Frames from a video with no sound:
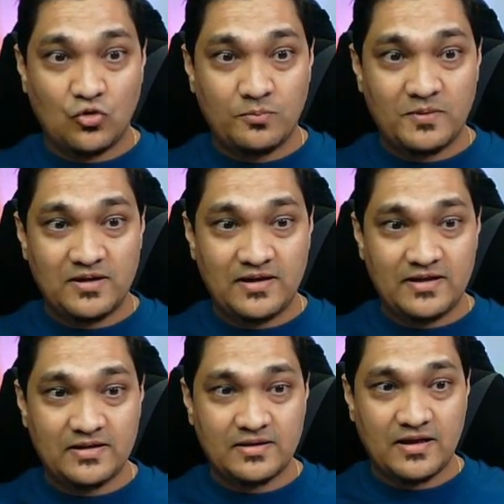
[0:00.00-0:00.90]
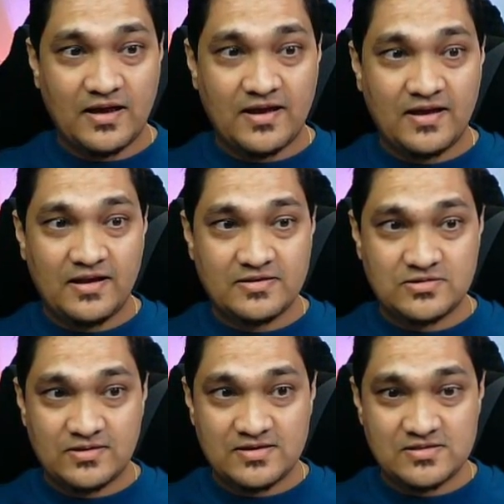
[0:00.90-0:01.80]
open link, and as you
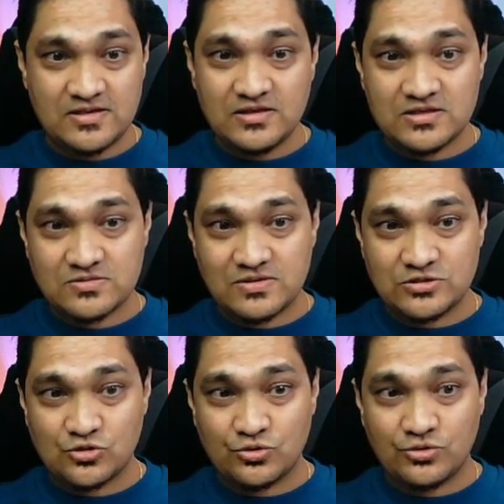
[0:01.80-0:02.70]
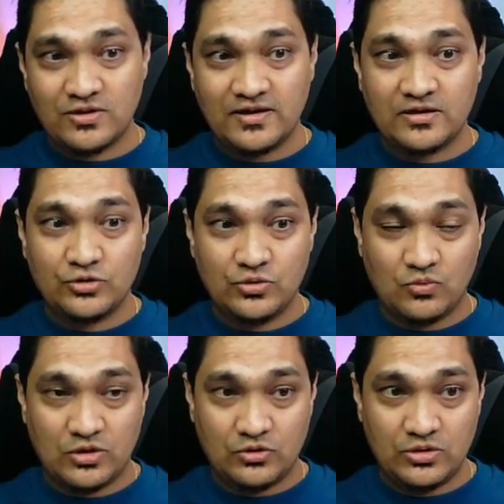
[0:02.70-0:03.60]
can see, this will show you that do you
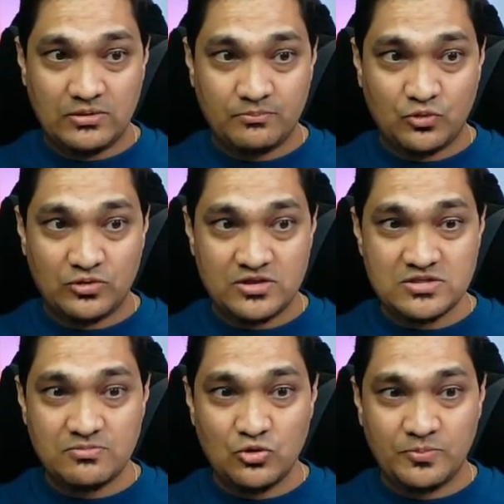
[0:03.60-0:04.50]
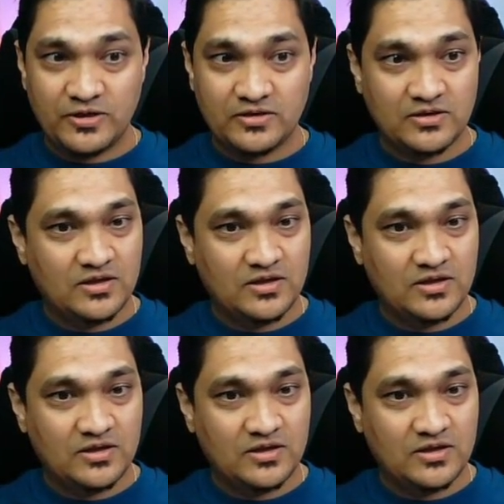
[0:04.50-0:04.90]
want to import this blueprint.